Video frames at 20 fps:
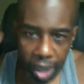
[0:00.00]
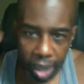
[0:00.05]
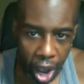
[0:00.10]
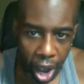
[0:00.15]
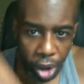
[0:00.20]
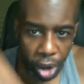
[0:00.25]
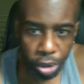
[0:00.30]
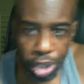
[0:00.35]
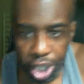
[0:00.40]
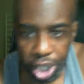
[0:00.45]

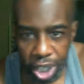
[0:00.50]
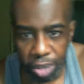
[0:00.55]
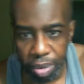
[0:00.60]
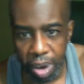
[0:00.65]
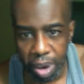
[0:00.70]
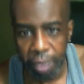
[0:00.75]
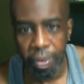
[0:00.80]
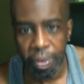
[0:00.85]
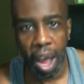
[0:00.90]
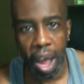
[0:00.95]
OG
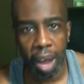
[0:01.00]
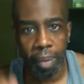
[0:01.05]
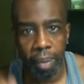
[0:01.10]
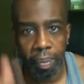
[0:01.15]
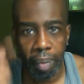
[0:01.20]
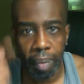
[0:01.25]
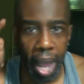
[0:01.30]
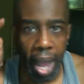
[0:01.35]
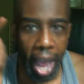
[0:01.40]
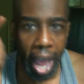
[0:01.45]
River
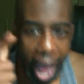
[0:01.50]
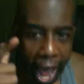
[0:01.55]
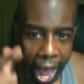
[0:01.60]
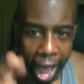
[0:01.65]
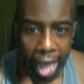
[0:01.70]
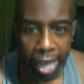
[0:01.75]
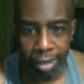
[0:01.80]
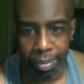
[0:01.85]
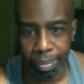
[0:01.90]
at